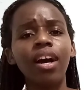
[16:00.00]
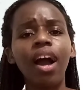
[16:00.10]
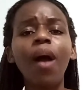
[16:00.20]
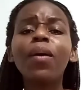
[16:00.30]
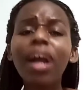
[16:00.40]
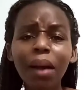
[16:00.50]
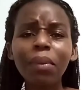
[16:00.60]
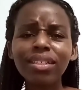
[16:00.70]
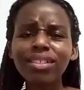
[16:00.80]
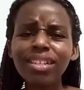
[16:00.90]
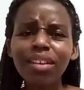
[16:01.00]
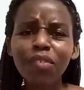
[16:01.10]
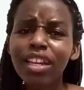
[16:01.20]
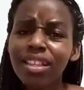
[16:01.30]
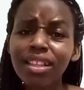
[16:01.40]
How come I didn't have
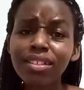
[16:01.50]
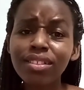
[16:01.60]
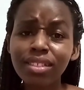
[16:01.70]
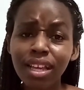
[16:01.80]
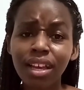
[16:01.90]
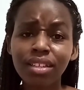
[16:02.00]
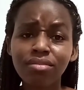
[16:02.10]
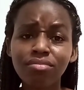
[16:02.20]
anything to say?